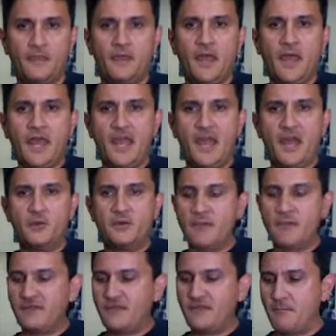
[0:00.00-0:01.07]
Hey, how do we
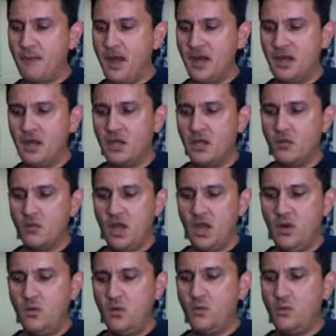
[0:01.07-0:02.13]
make that minor?
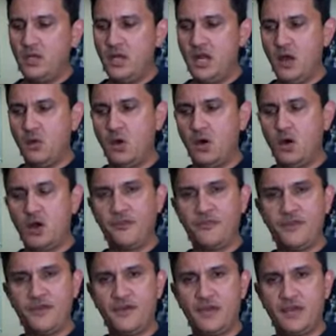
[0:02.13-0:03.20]
Well, we lower our
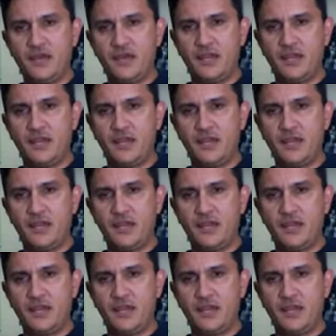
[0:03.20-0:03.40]
third.